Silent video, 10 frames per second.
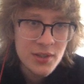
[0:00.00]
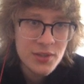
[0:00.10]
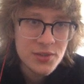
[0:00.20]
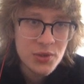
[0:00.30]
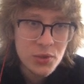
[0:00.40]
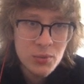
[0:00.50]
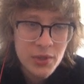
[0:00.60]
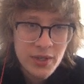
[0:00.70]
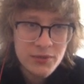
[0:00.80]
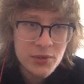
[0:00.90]
So
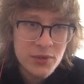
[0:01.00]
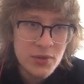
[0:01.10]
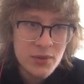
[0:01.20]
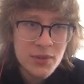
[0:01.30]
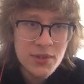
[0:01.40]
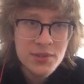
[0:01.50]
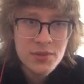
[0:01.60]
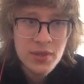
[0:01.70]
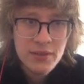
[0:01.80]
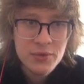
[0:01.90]
what you have to do is
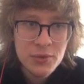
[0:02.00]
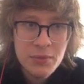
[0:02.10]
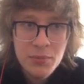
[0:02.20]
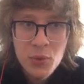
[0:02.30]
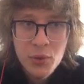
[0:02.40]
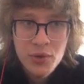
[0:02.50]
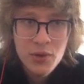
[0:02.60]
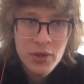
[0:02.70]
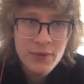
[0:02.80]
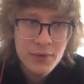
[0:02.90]
you have to
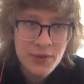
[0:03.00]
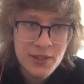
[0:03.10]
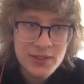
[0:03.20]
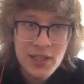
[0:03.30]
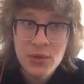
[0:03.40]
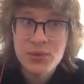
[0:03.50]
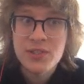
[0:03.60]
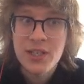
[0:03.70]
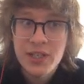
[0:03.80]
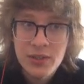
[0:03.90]
import everything that's
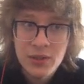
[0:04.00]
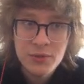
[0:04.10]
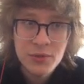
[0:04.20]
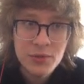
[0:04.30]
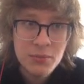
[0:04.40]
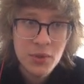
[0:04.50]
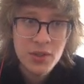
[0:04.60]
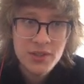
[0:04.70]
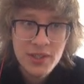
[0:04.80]
outside of your mod